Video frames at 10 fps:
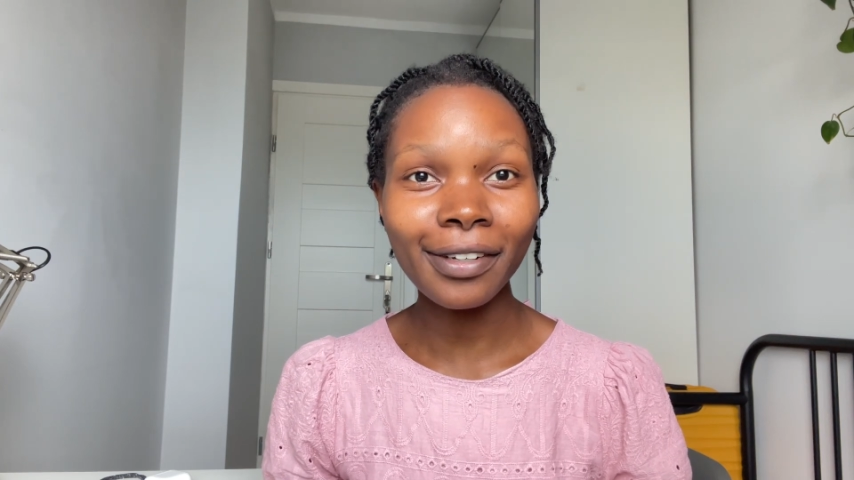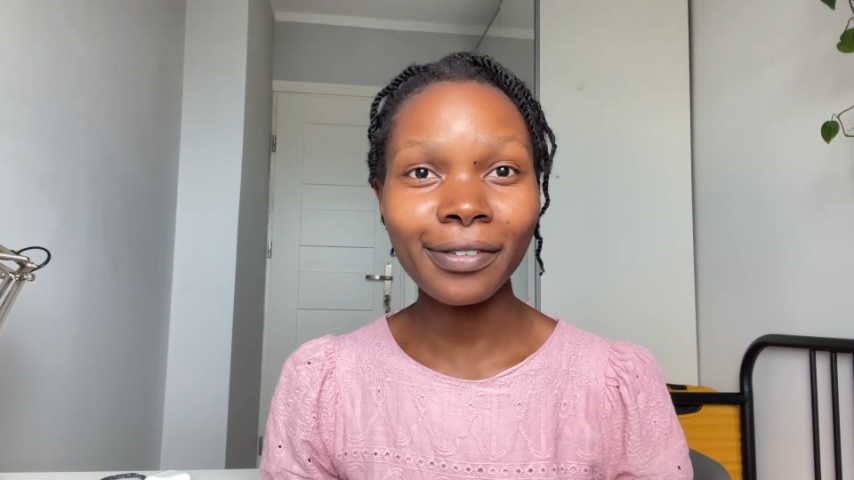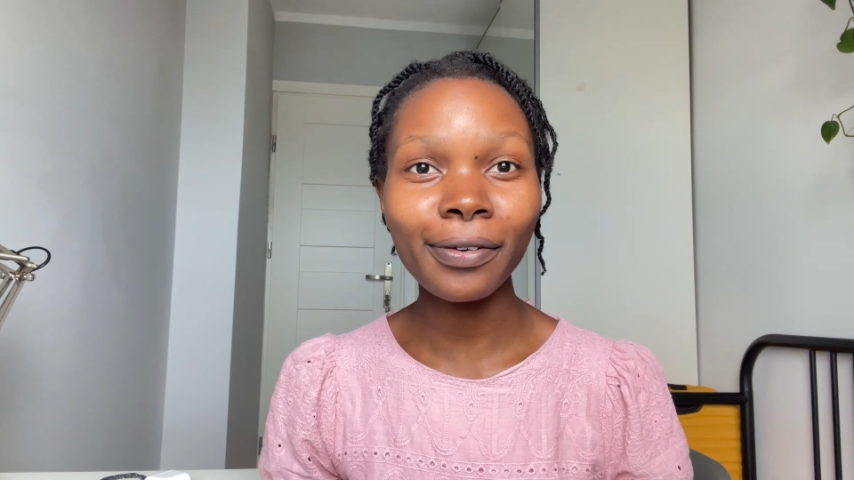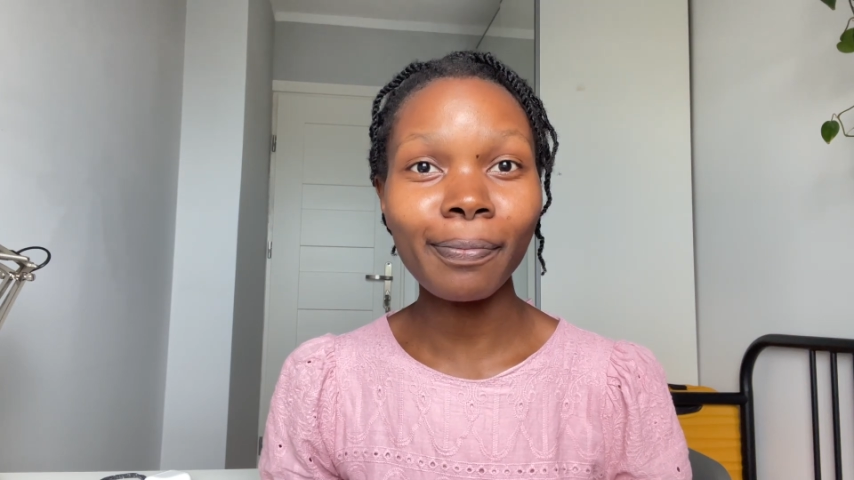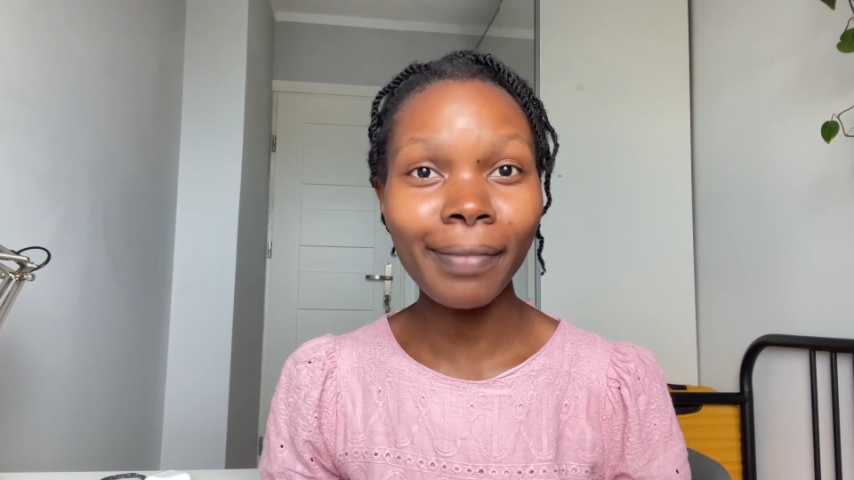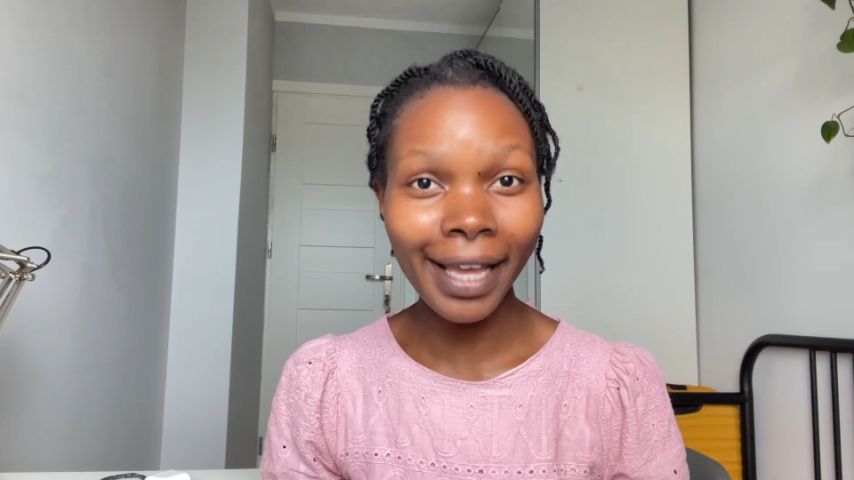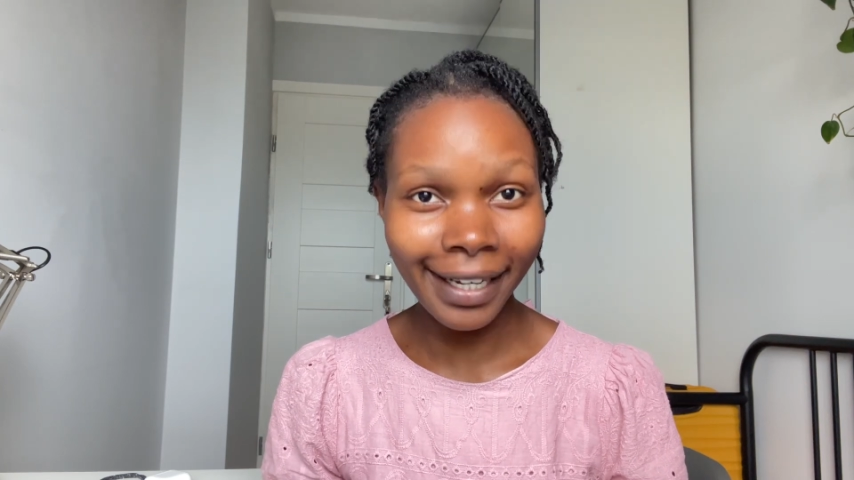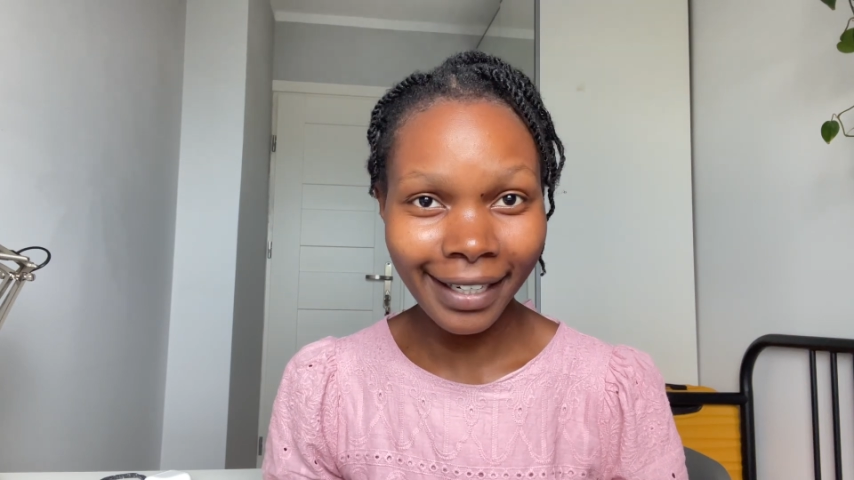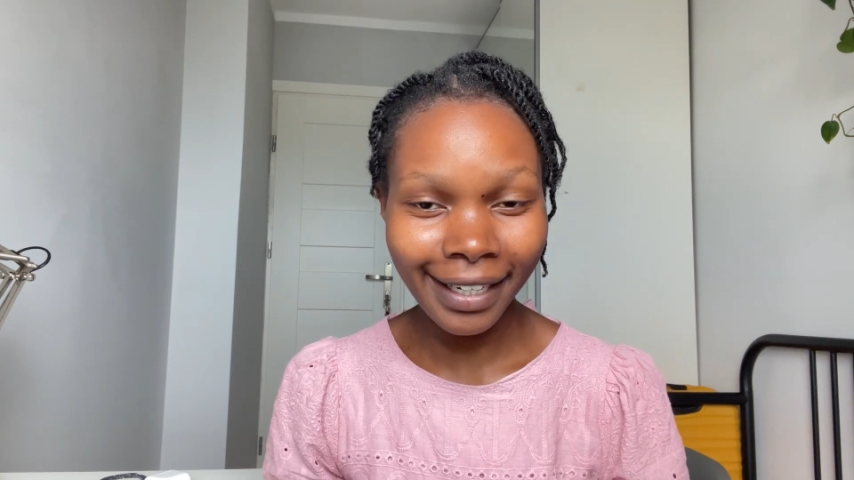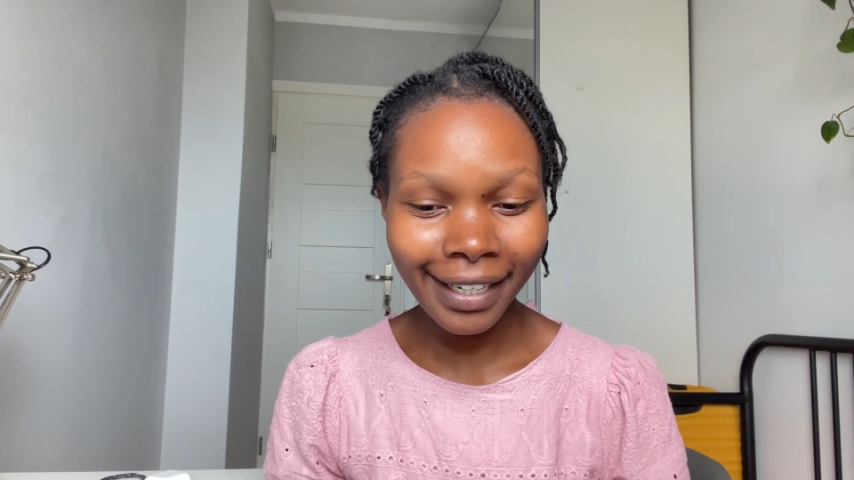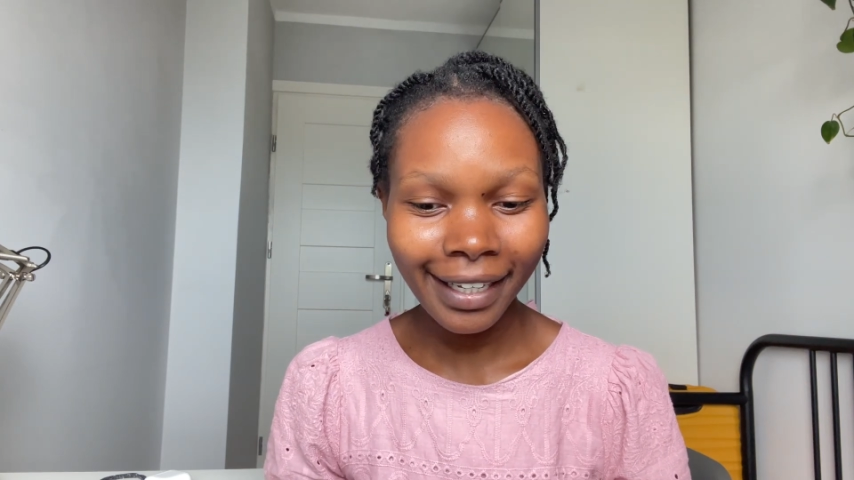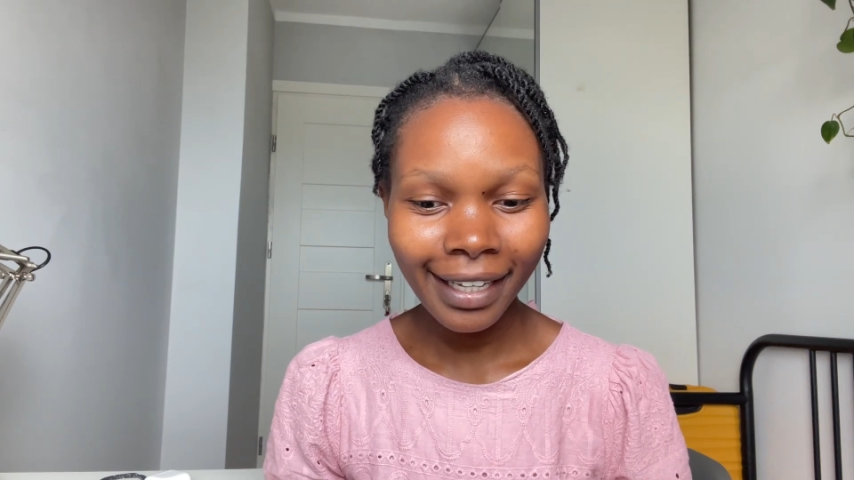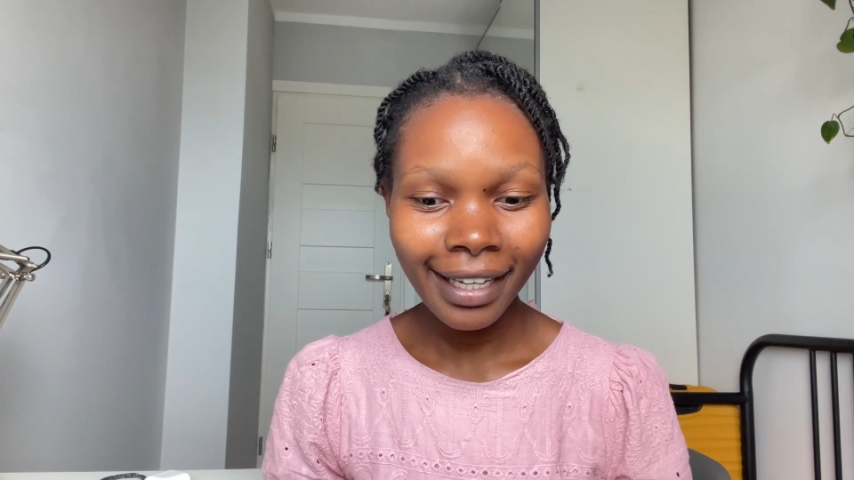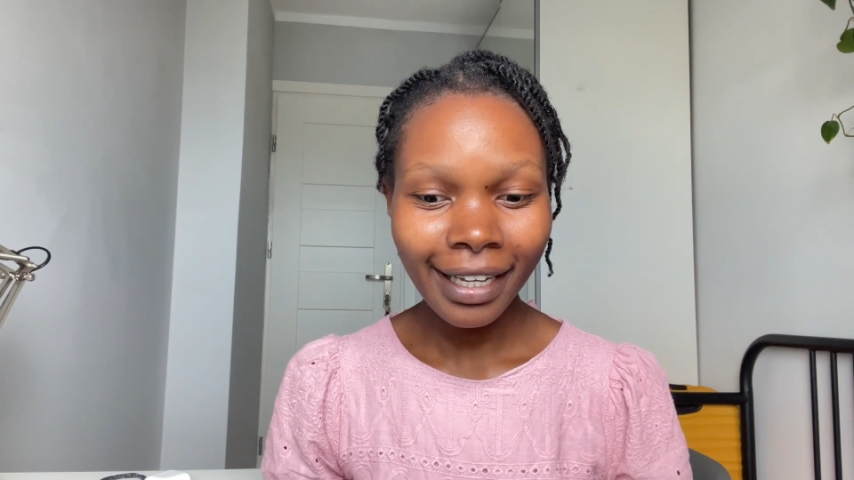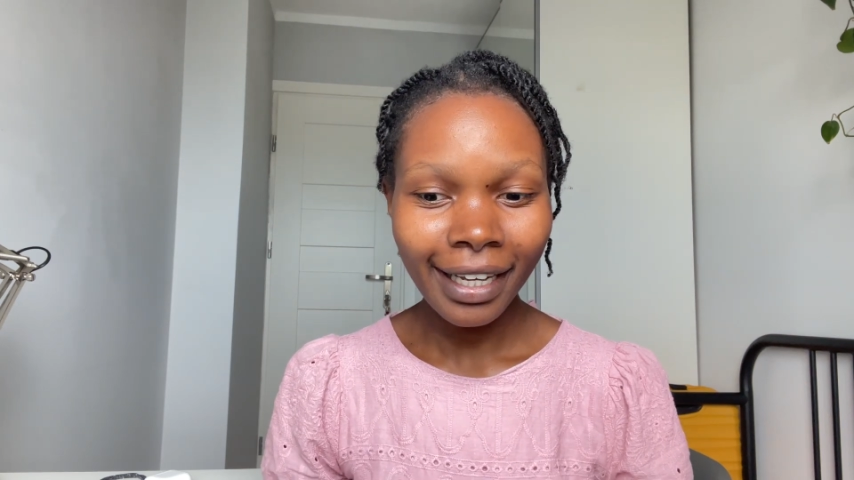for men.
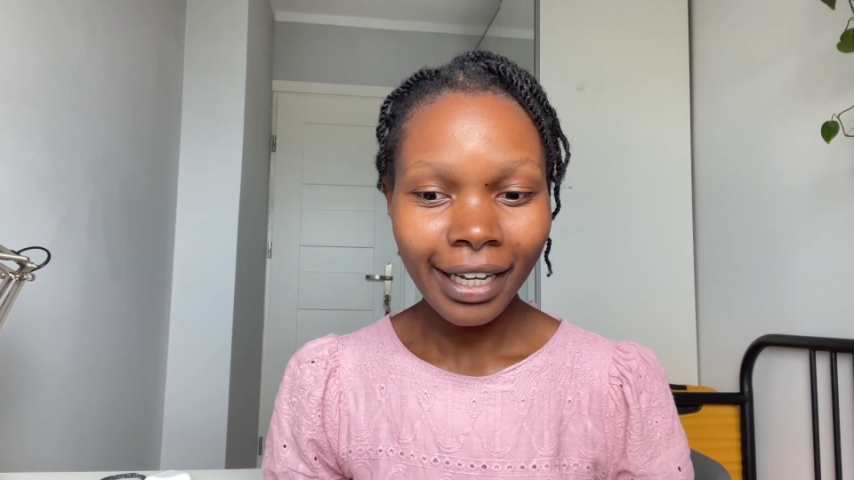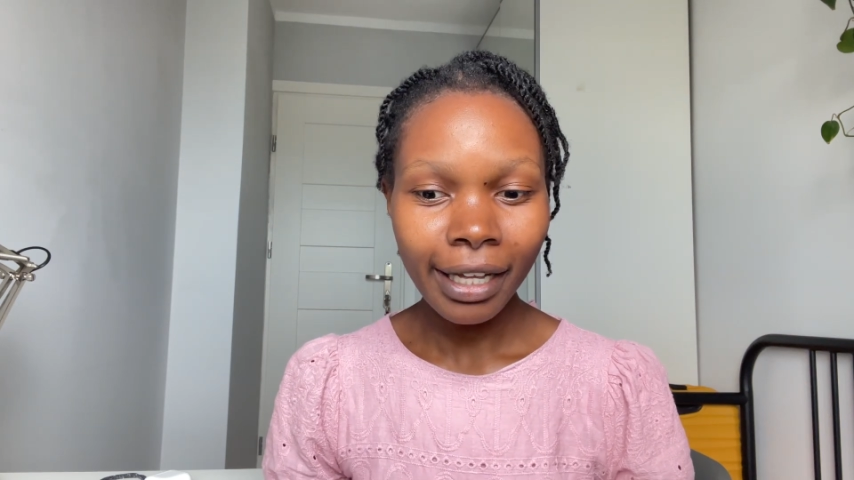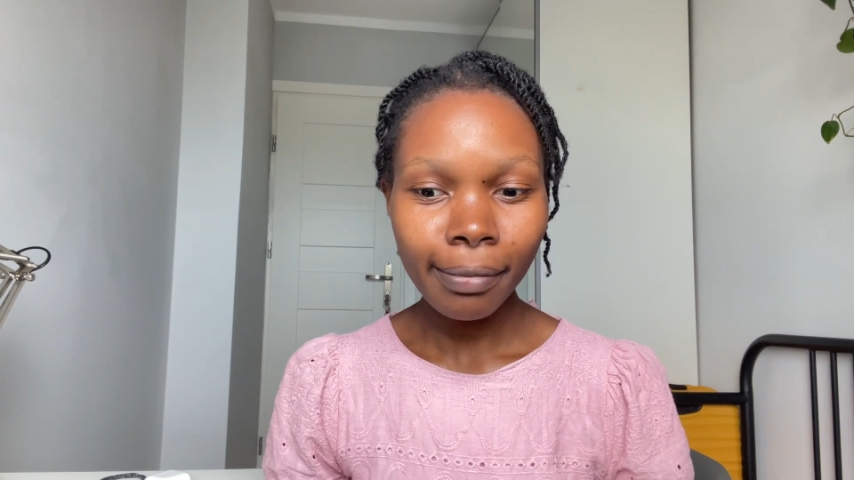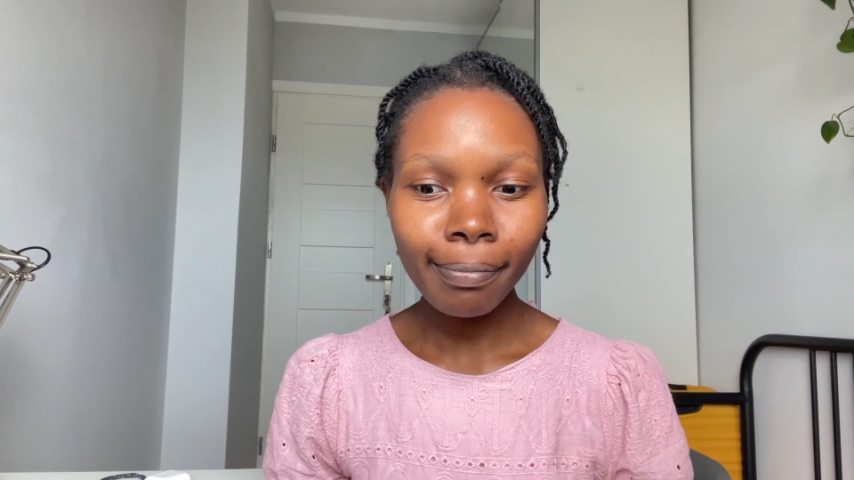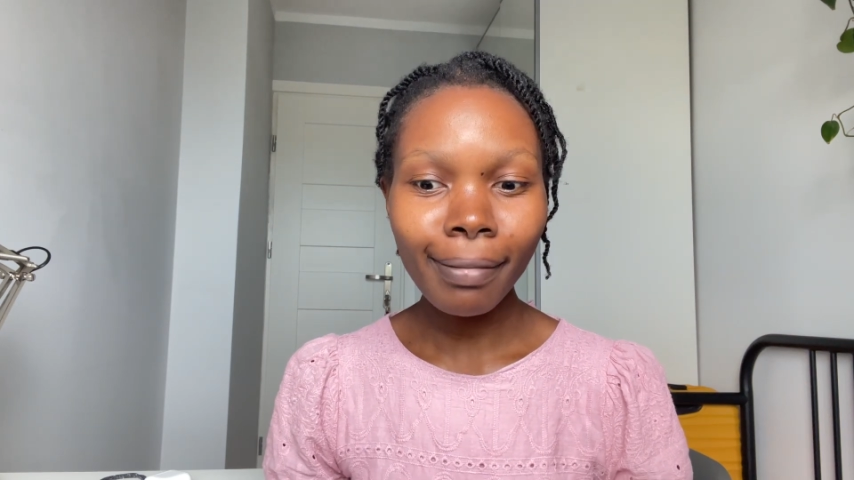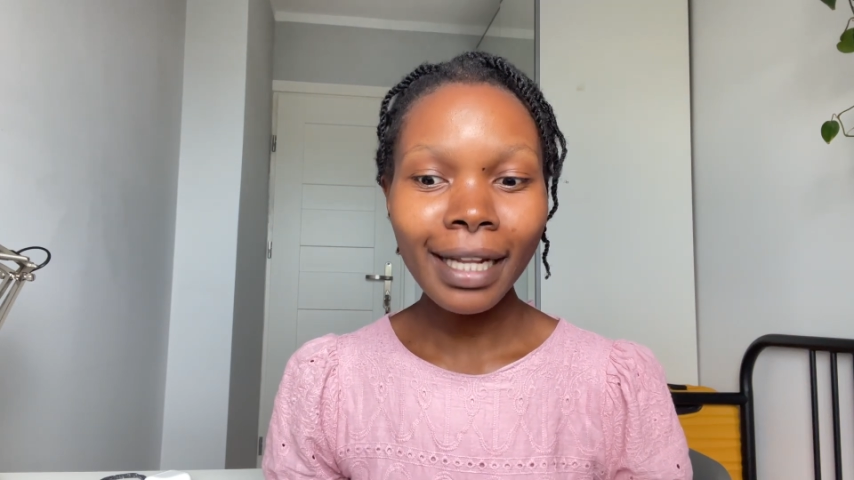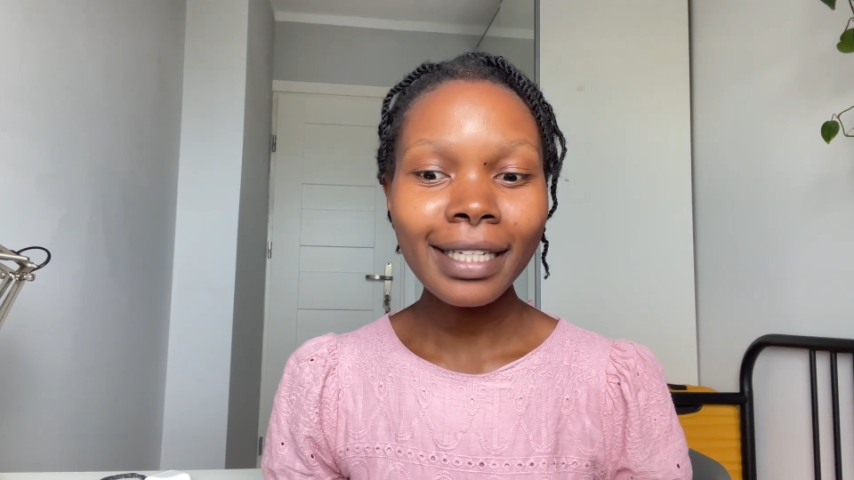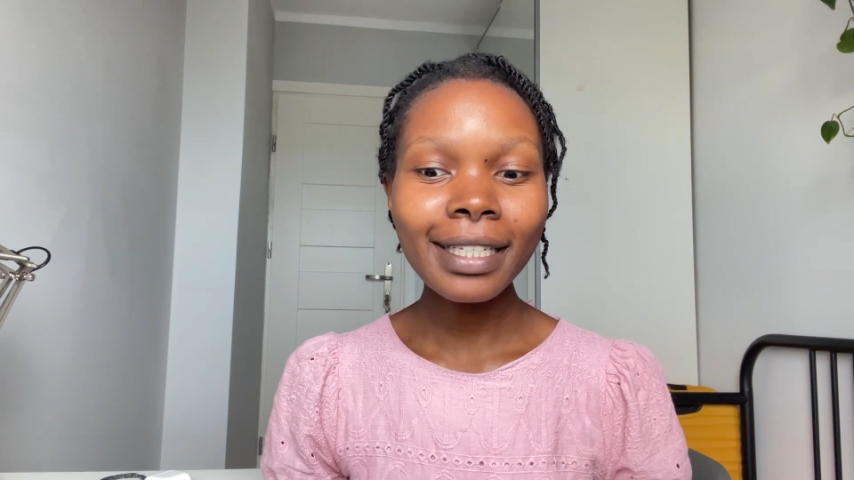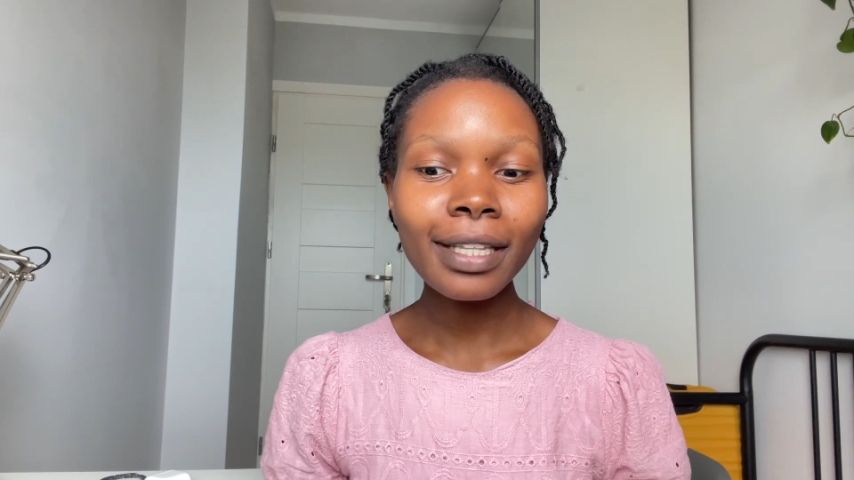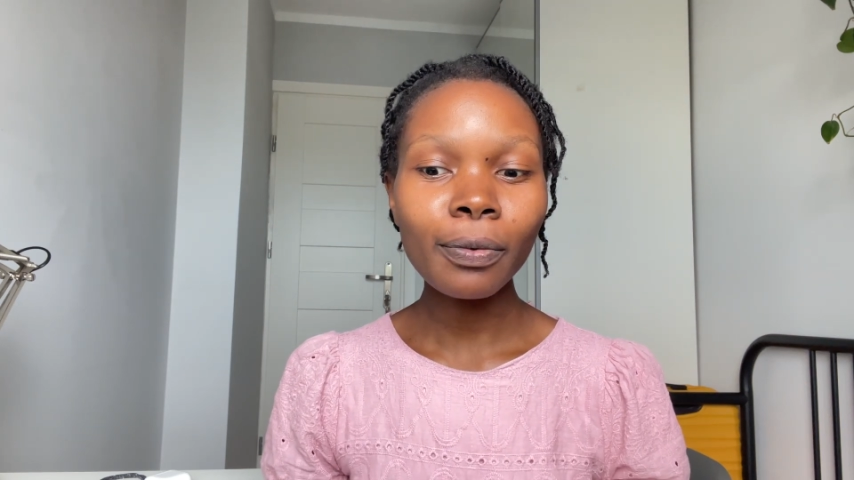But the